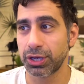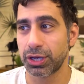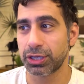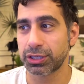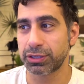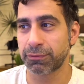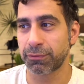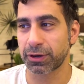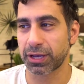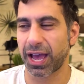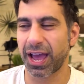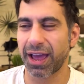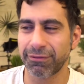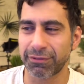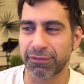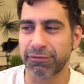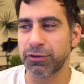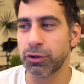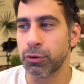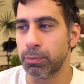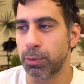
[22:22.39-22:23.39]
So I have a
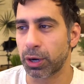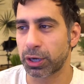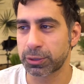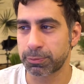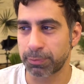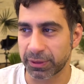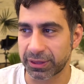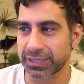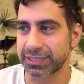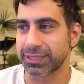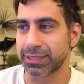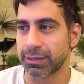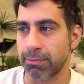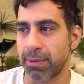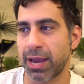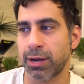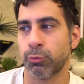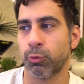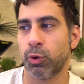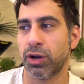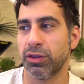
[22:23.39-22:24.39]
few books, but this is the
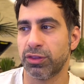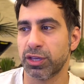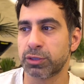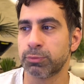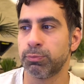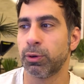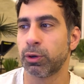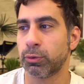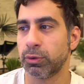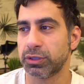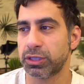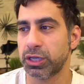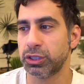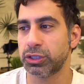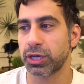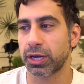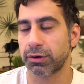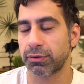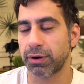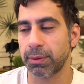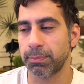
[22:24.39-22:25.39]
main one. This book will teach you
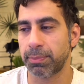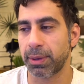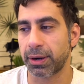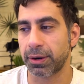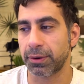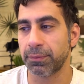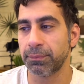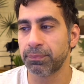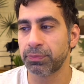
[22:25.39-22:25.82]
how to write better.